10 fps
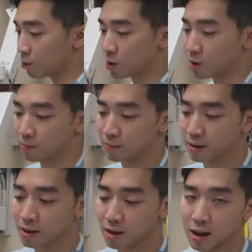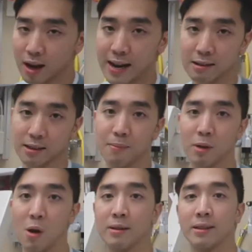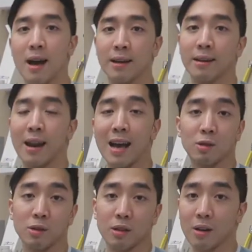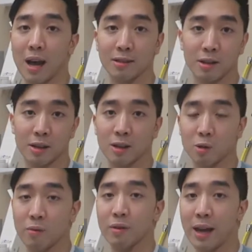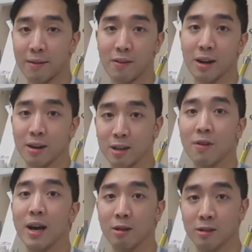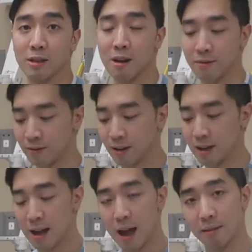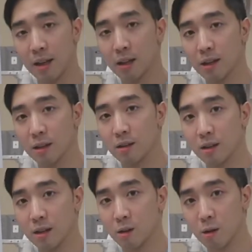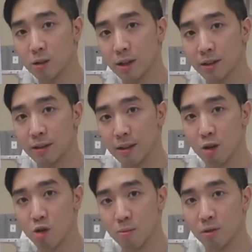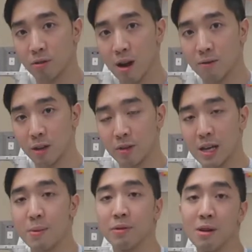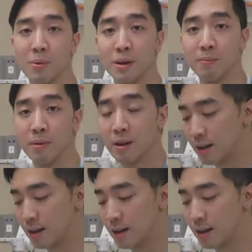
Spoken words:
in the room, now's the time to go outside and ask a nurse, or if you can't find a nurse, find it yourself, and take a look, close look at the eardrum itself. Look for hemotympanum.